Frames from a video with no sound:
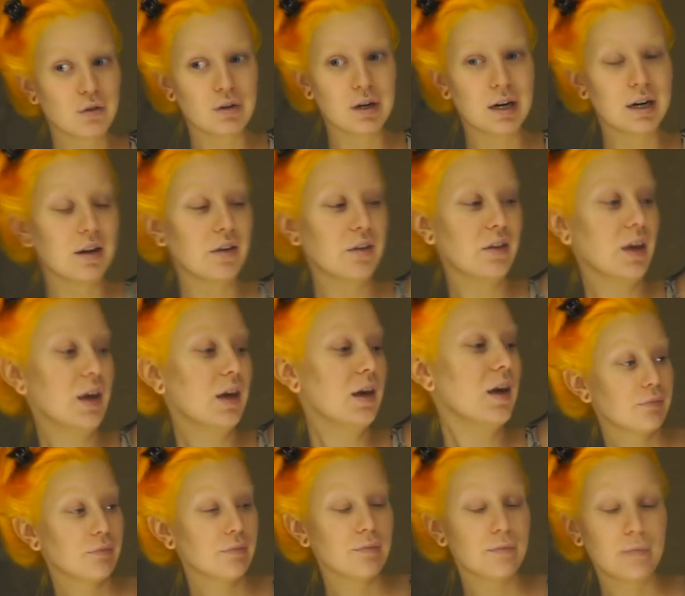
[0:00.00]
or anything.
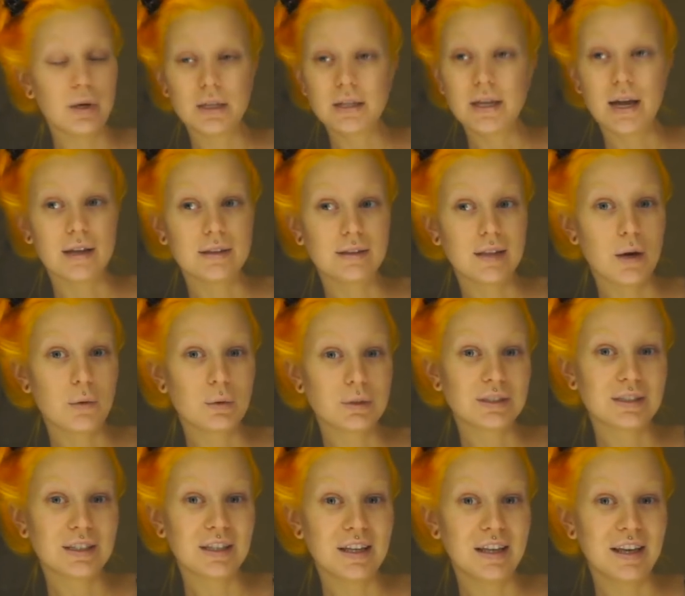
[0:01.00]
But yeah, that
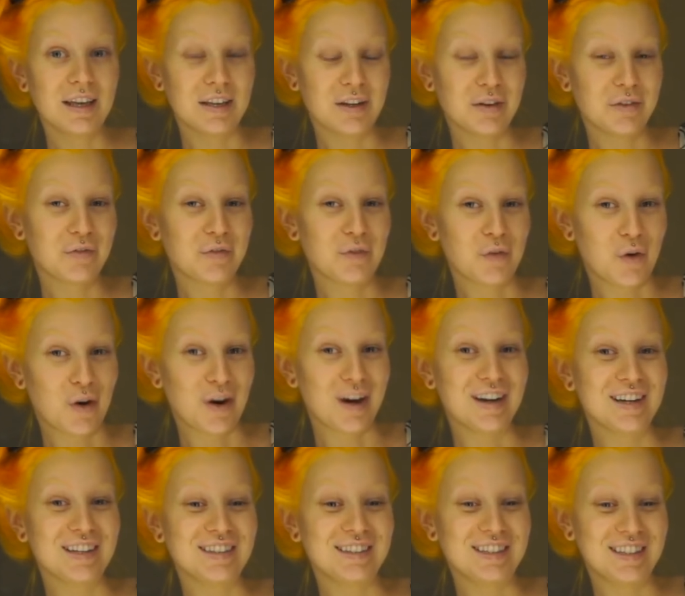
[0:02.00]
was it for
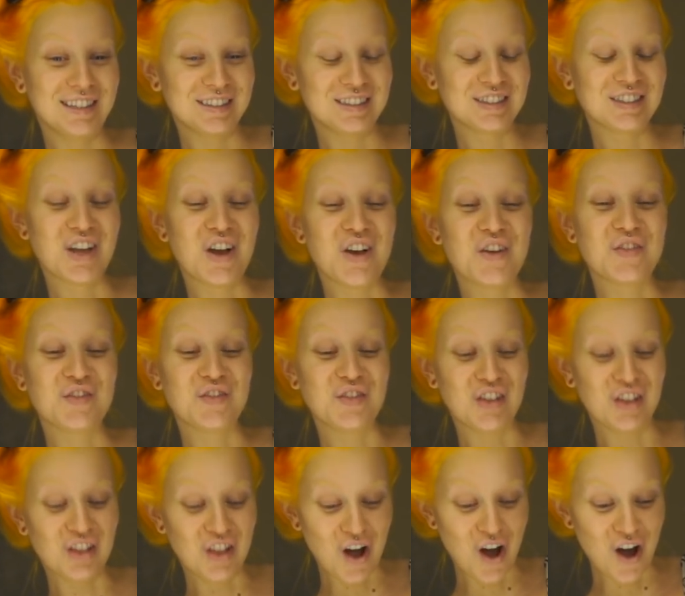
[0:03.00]
this
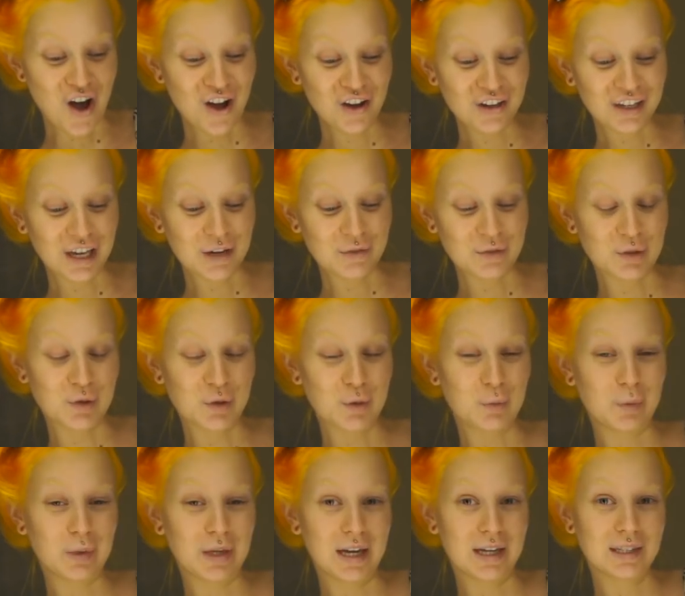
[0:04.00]
vlog. I really hope
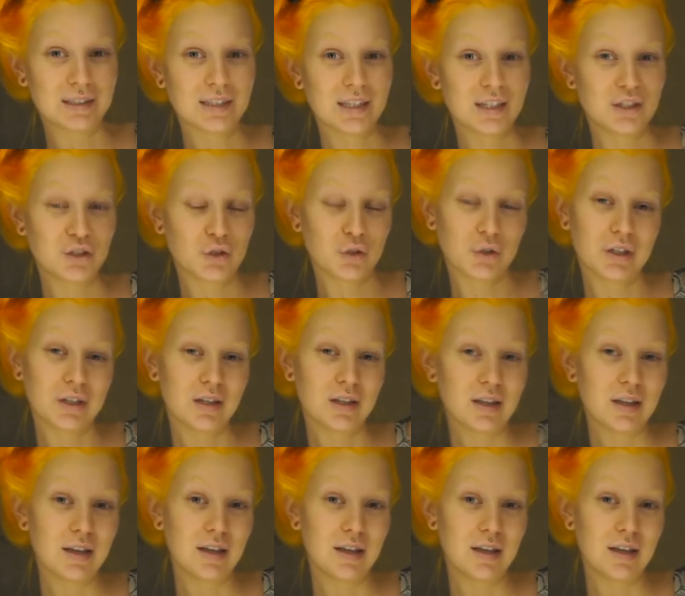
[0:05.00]
you guys enjoyed